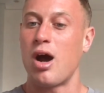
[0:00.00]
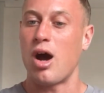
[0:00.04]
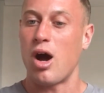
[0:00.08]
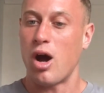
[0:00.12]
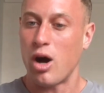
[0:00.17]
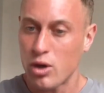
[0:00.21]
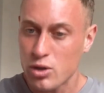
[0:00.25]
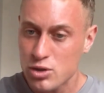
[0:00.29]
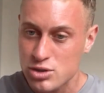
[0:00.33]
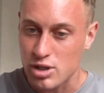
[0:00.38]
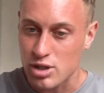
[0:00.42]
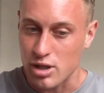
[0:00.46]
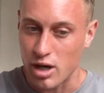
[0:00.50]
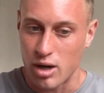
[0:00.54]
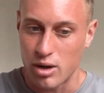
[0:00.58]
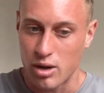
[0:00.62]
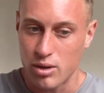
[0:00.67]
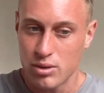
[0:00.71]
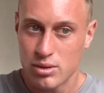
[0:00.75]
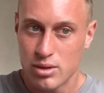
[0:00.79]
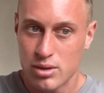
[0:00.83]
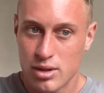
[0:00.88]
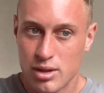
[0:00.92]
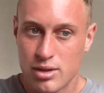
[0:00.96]

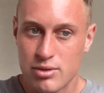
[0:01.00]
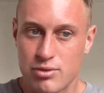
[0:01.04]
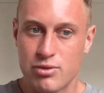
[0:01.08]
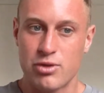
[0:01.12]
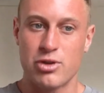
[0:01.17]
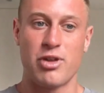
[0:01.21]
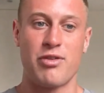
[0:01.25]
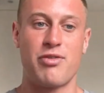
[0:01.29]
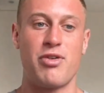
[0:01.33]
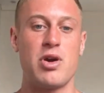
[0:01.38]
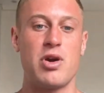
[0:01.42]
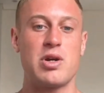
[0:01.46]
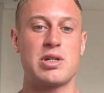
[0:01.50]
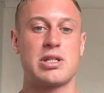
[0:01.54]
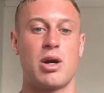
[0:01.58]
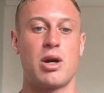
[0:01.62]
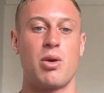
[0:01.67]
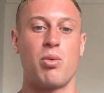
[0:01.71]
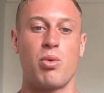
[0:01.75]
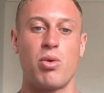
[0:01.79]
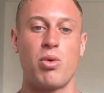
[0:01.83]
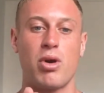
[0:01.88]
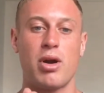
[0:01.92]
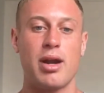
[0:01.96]
Also, for the folks
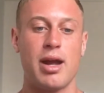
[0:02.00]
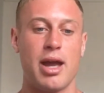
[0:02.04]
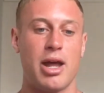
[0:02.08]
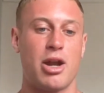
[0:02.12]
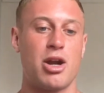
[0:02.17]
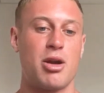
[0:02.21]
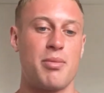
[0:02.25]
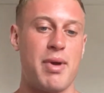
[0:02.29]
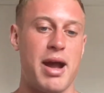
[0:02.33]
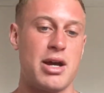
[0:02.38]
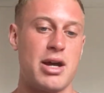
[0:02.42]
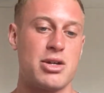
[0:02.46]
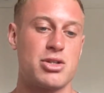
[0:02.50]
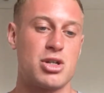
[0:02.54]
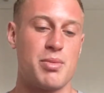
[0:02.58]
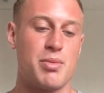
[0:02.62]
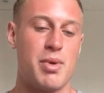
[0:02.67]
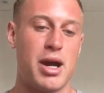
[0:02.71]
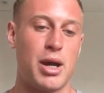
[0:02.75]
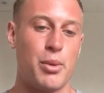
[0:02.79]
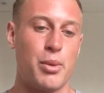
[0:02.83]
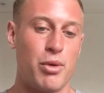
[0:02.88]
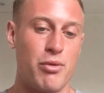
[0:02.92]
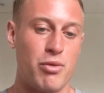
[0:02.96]
that weren't at our
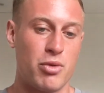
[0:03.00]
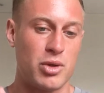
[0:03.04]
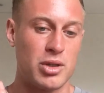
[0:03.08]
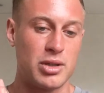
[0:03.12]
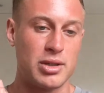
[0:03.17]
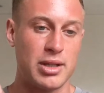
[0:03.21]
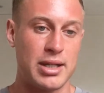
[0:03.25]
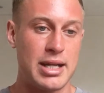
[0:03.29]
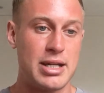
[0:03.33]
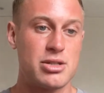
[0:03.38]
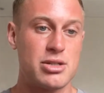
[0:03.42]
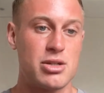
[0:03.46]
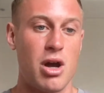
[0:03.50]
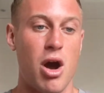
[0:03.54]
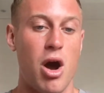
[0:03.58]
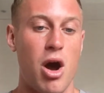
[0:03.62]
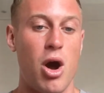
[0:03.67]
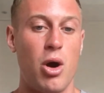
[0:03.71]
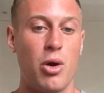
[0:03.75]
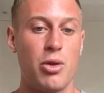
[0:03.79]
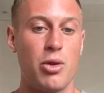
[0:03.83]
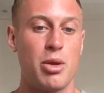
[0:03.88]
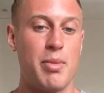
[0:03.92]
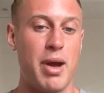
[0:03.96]
mastermind, we've released
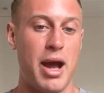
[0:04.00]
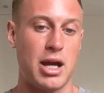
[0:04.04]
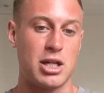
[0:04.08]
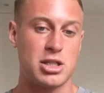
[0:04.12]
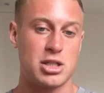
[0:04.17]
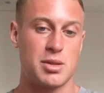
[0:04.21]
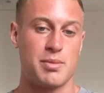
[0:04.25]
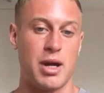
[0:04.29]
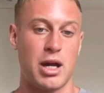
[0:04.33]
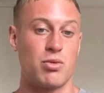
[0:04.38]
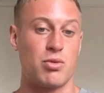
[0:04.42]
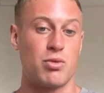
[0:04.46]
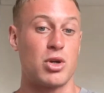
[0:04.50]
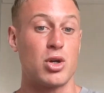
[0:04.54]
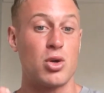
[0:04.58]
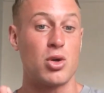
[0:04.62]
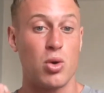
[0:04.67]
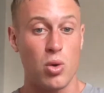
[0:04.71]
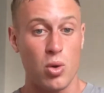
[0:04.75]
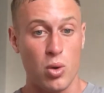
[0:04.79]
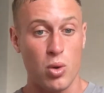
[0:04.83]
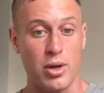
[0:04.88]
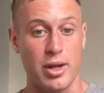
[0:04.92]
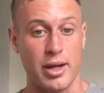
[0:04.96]
all the mastermind
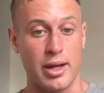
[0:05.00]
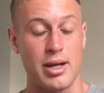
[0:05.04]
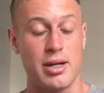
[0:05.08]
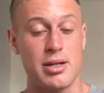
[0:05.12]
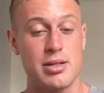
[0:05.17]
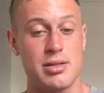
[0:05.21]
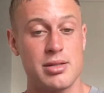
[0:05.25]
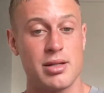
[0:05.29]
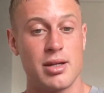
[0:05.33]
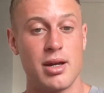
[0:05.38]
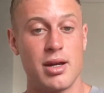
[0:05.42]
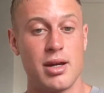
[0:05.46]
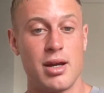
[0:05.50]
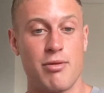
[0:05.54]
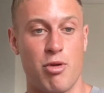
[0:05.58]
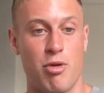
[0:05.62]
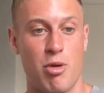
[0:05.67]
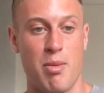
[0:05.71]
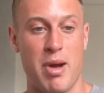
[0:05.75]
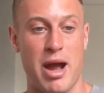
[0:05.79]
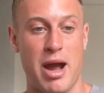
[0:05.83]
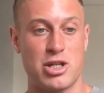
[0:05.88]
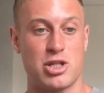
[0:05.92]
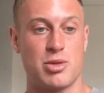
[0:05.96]
recordings
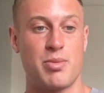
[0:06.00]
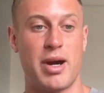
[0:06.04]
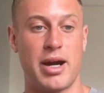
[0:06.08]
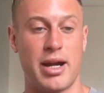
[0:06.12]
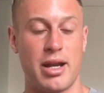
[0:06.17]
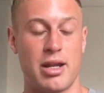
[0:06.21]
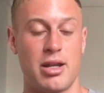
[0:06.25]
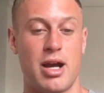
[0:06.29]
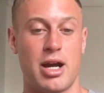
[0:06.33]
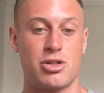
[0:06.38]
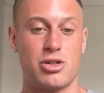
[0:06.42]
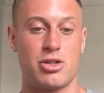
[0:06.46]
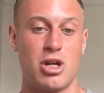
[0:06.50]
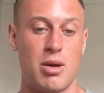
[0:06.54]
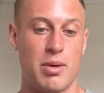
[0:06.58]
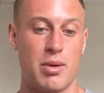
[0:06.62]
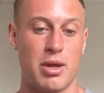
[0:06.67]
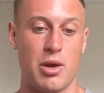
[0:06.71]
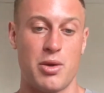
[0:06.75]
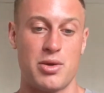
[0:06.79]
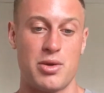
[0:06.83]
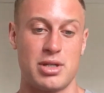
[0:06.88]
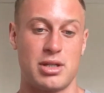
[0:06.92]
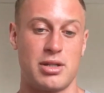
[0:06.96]
or mastermind in October
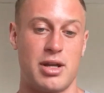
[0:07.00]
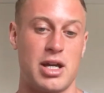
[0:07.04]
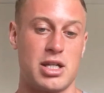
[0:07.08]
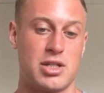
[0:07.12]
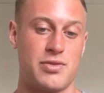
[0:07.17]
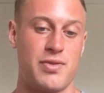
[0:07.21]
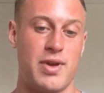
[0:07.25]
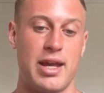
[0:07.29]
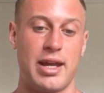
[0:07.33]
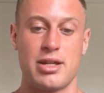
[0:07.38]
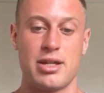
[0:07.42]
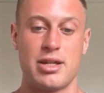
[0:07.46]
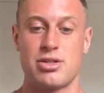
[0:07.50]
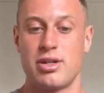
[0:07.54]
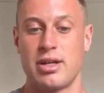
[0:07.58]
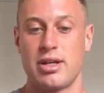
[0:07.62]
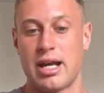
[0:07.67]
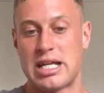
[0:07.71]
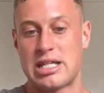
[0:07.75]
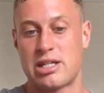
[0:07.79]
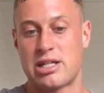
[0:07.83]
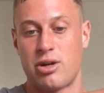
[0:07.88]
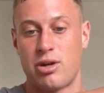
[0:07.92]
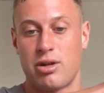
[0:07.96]
that was in Las Vegas. You
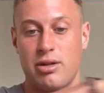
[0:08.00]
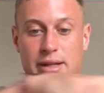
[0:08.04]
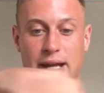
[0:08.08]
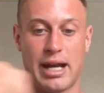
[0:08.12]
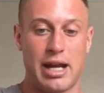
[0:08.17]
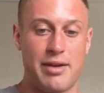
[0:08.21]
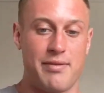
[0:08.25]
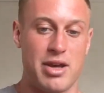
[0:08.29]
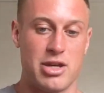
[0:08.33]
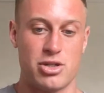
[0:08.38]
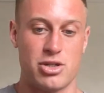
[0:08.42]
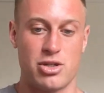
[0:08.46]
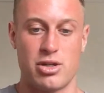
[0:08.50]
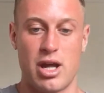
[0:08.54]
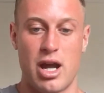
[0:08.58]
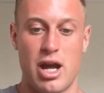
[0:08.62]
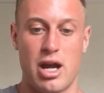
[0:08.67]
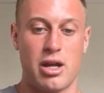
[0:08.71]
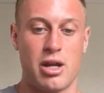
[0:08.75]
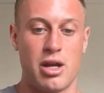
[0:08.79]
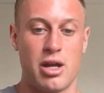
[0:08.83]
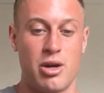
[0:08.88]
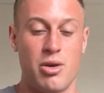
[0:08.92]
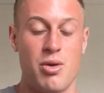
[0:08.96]
guys can go to
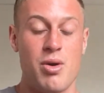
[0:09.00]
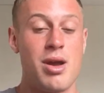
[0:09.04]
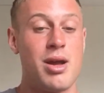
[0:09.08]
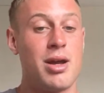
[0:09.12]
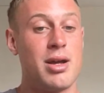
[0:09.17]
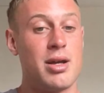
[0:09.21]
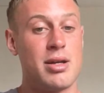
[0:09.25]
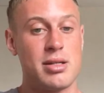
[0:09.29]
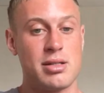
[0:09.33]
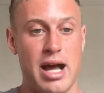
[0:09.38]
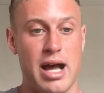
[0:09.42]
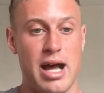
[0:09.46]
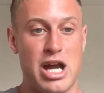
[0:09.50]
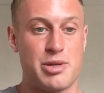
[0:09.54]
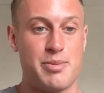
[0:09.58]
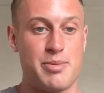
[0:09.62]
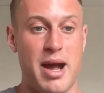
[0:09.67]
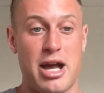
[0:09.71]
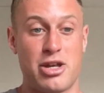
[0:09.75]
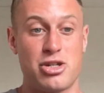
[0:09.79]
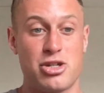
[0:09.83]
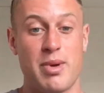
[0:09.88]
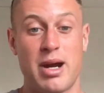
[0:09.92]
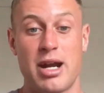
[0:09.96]

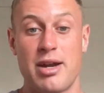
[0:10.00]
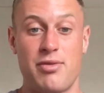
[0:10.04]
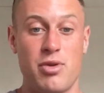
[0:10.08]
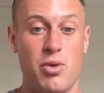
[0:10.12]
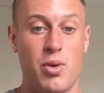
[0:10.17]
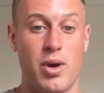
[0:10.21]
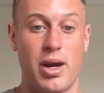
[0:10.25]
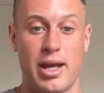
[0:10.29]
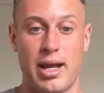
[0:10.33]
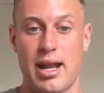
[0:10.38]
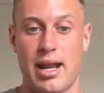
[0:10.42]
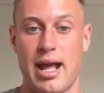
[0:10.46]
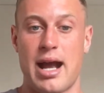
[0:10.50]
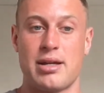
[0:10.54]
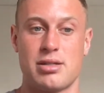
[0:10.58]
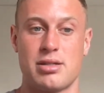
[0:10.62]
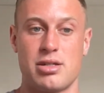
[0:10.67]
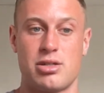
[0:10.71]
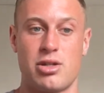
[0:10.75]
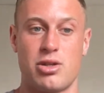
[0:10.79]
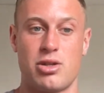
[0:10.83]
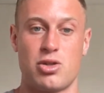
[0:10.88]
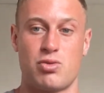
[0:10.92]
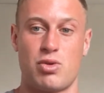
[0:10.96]
landinvestor.co/mastermind if you want to get
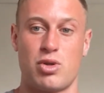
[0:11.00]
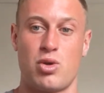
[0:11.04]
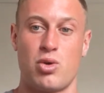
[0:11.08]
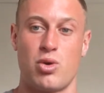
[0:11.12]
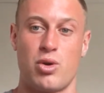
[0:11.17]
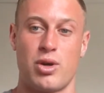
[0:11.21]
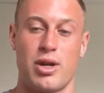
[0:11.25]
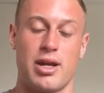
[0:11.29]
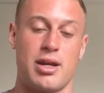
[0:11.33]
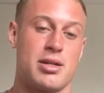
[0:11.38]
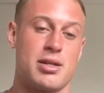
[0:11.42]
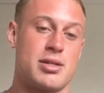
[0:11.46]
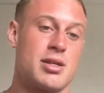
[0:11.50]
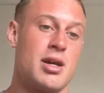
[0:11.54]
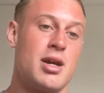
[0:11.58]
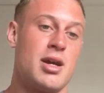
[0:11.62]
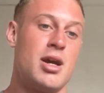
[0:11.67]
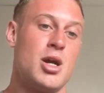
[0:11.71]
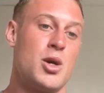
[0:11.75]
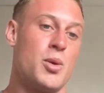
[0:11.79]
access to those recordings.